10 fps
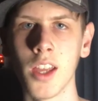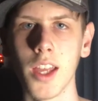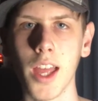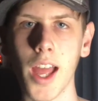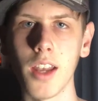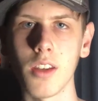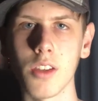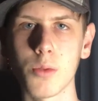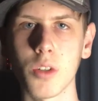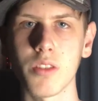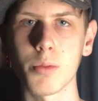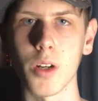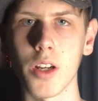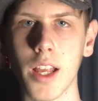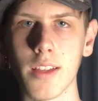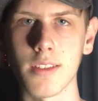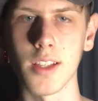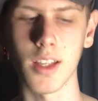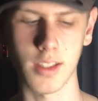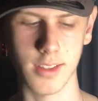And the 12 Pro has
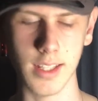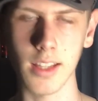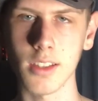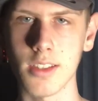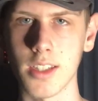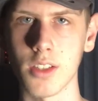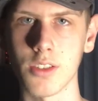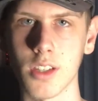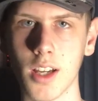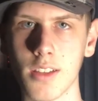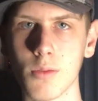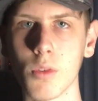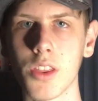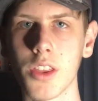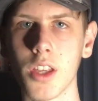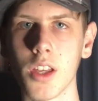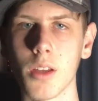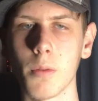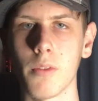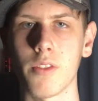the stainless steel sides with the
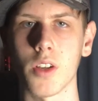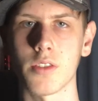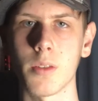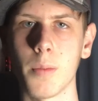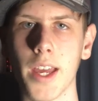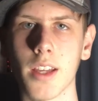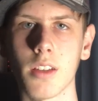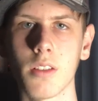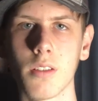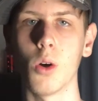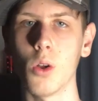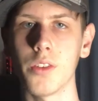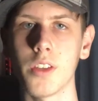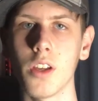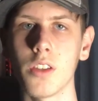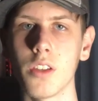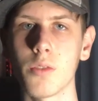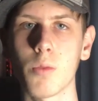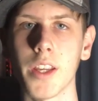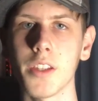frosted back. Also, the
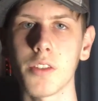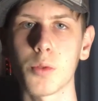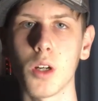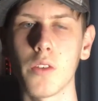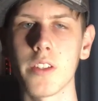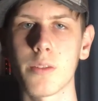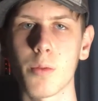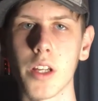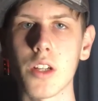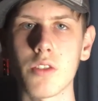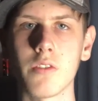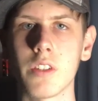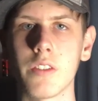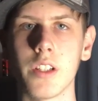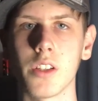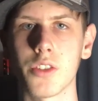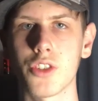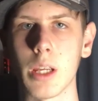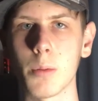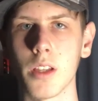regular 12 is $350
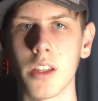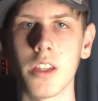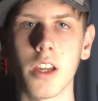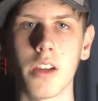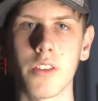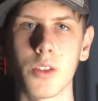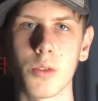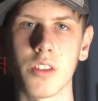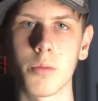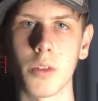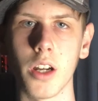cheaper than the iPhone 12 Pro.